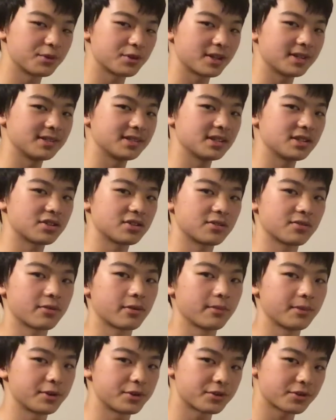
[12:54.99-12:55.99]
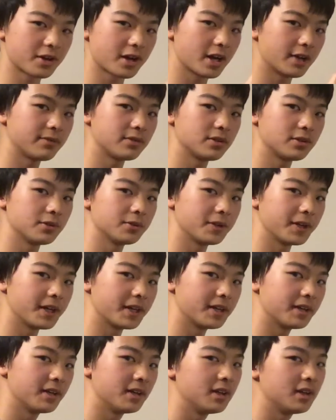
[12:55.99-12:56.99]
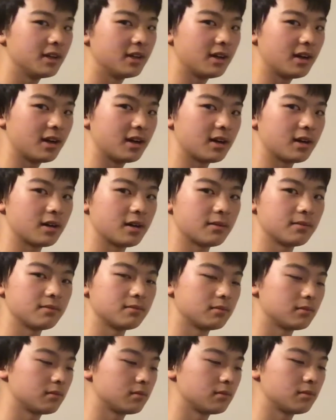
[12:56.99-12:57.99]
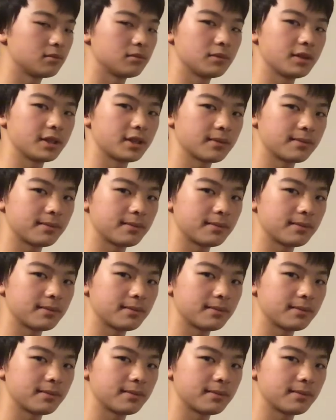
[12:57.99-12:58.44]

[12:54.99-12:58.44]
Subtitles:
transition from a drive to like a